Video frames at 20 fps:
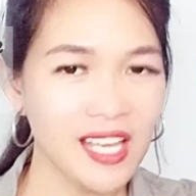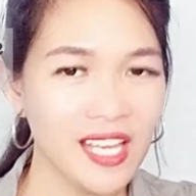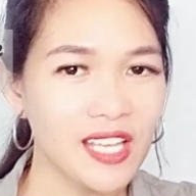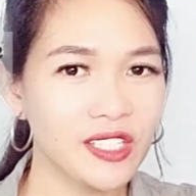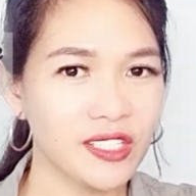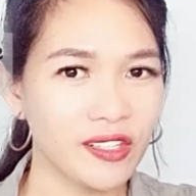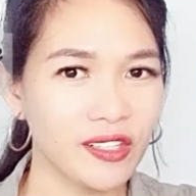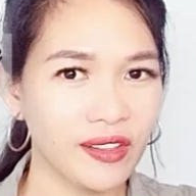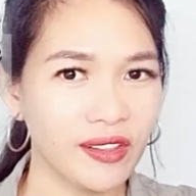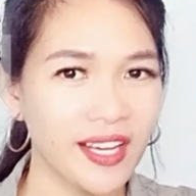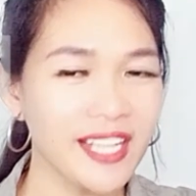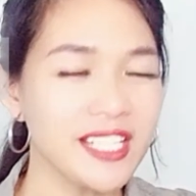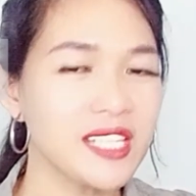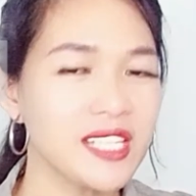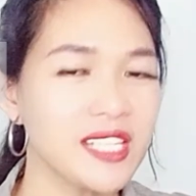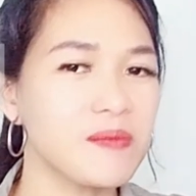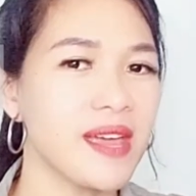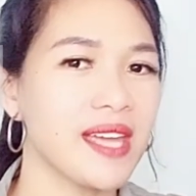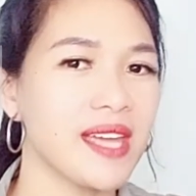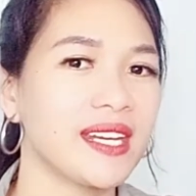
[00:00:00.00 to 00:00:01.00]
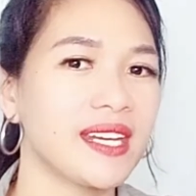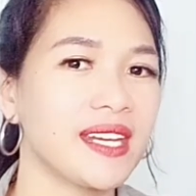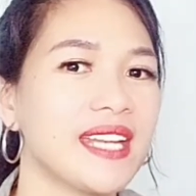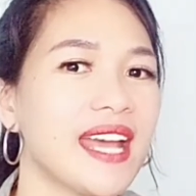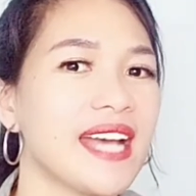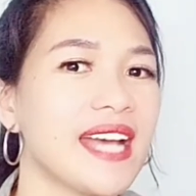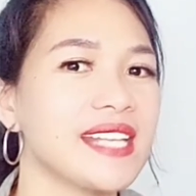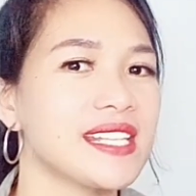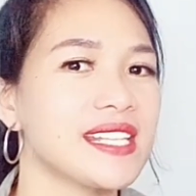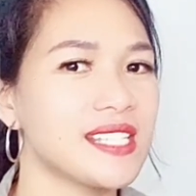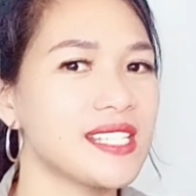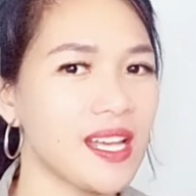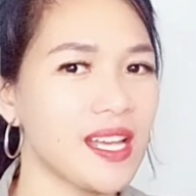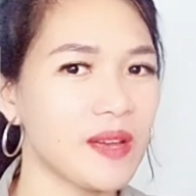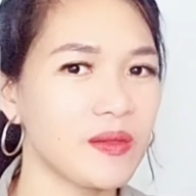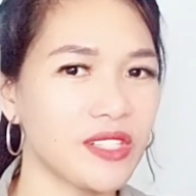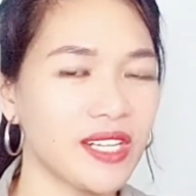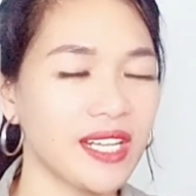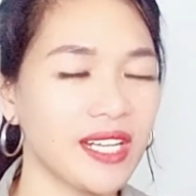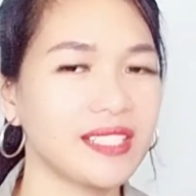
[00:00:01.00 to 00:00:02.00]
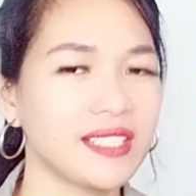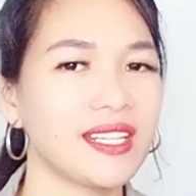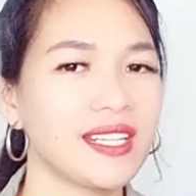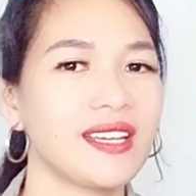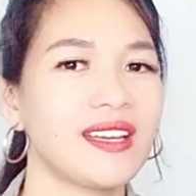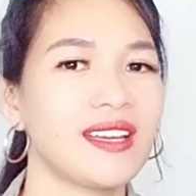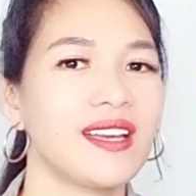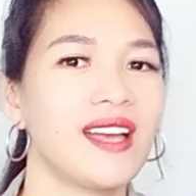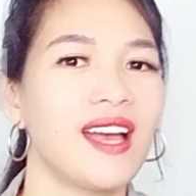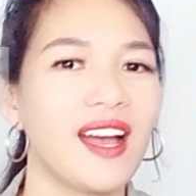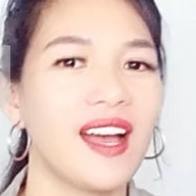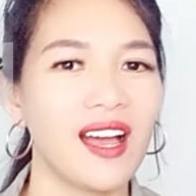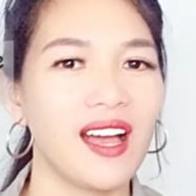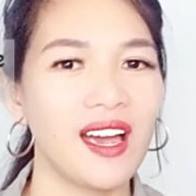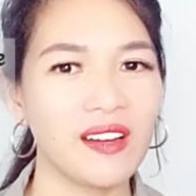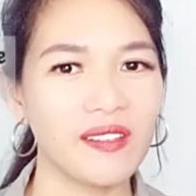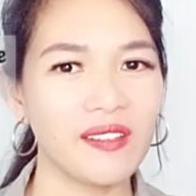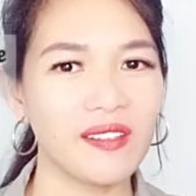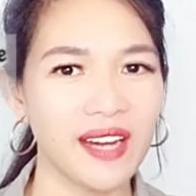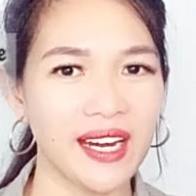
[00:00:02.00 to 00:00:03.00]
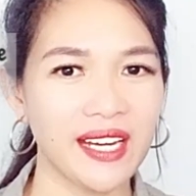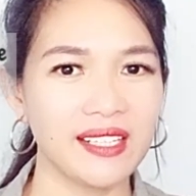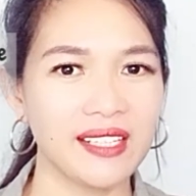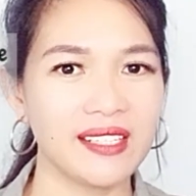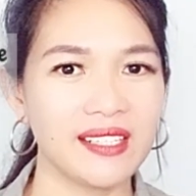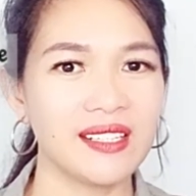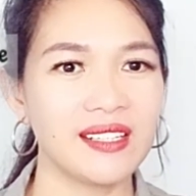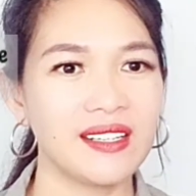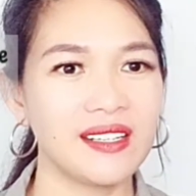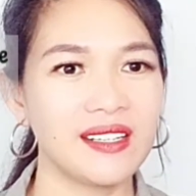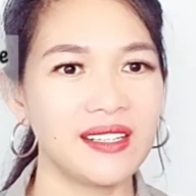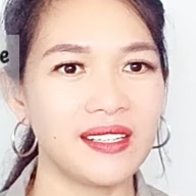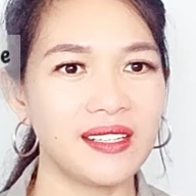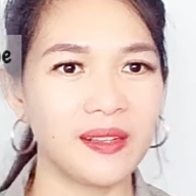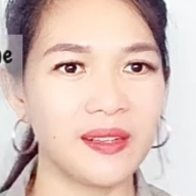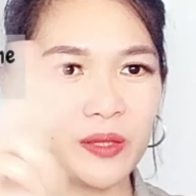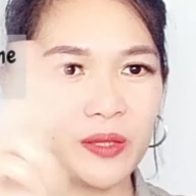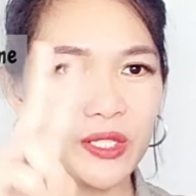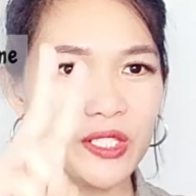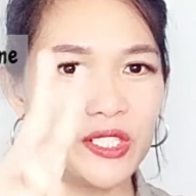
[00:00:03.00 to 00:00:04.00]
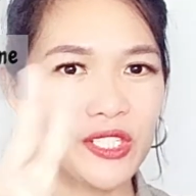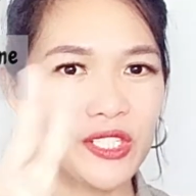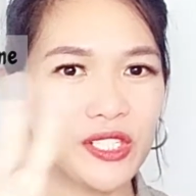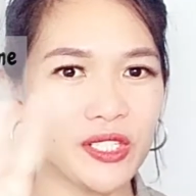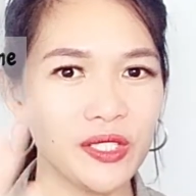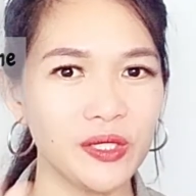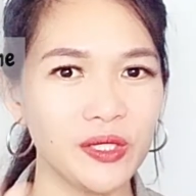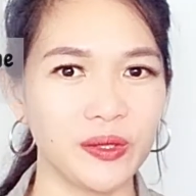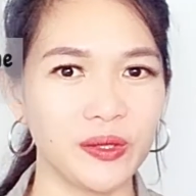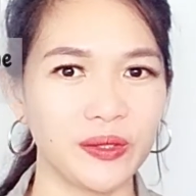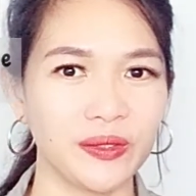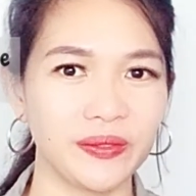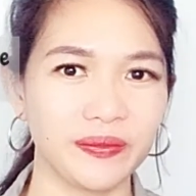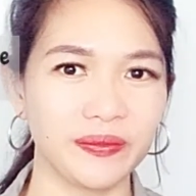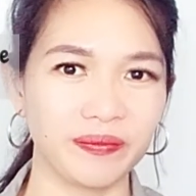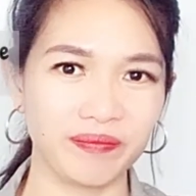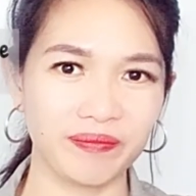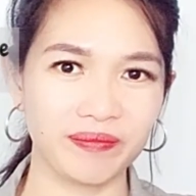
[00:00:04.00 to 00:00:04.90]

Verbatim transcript: So let's make it as a subject. Alright, number two.